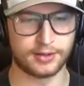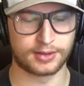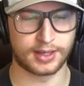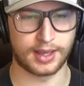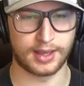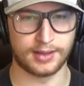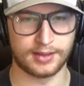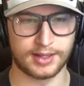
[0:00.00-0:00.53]

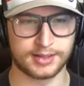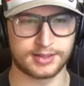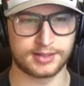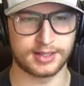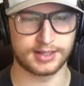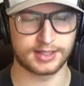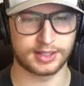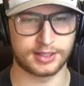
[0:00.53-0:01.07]
Okay, that's
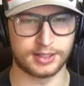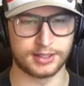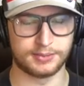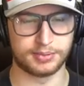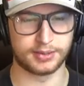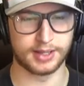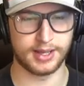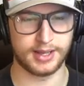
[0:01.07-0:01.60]
that's a
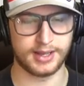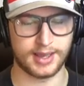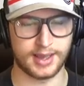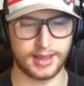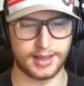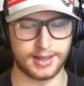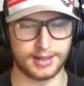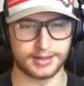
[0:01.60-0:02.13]
good play,
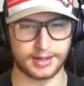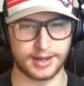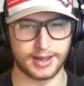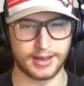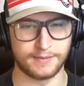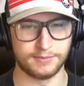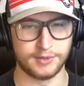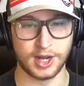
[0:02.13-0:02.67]
and
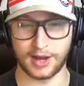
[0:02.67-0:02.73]
I am